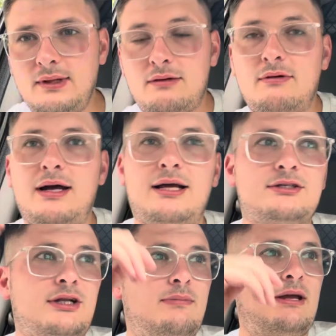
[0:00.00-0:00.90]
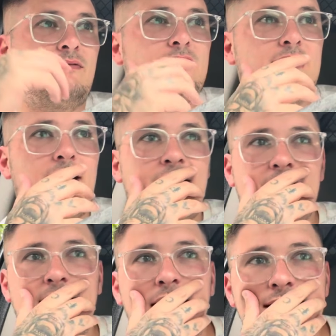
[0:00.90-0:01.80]
Right, that's gonna be it for today
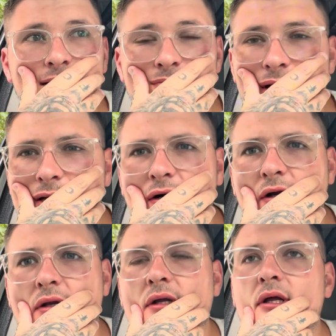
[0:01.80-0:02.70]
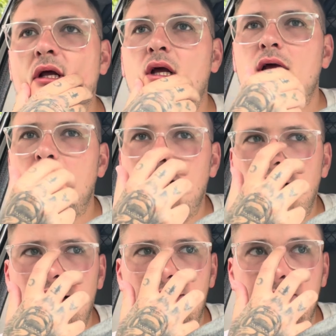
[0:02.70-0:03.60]
then guys, that's me done.
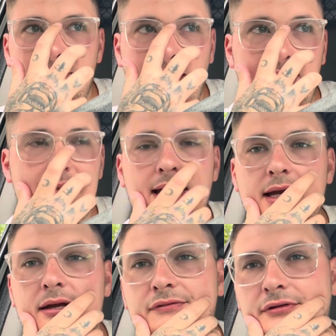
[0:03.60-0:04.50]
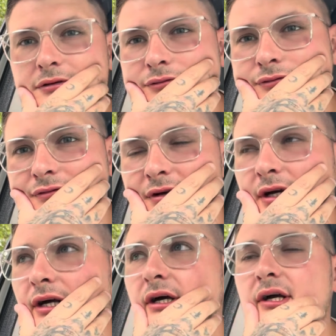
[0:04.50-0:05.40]
Um, like I say, if you've
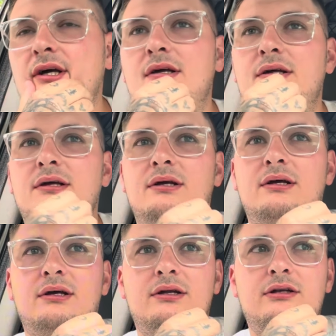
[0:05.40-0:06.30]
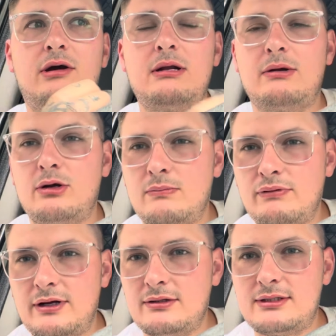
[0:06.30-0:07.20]
uh, know anyone who can
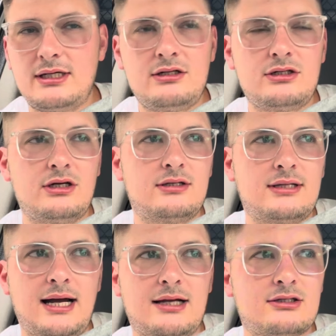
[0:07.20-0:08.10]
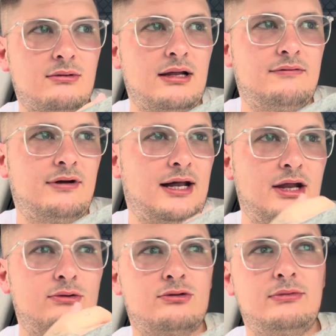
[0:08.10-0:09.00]
print on t-shirts, hats or whatever, I
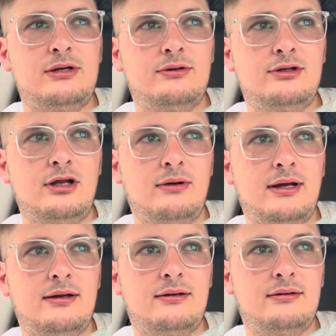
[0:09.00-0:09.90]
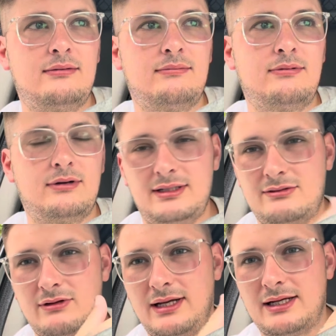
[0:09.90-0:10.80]
know somebody who can do it, but it's
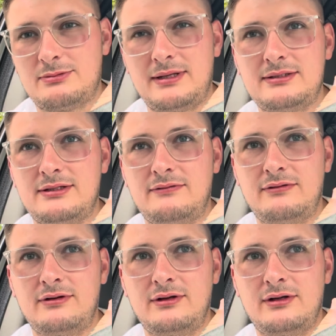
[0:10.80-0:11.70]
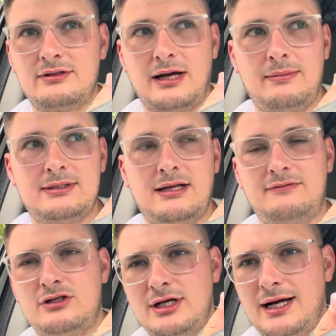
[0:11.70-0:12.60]
really expensive. So that means they'll have
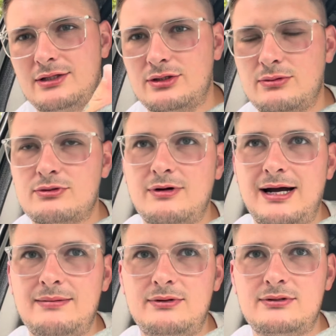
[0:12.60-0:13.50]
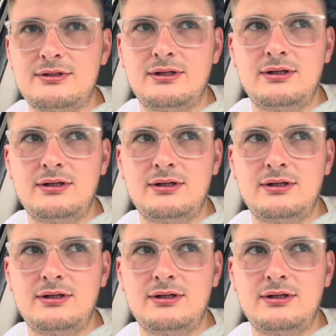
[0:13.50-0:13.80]
to charge the subscribers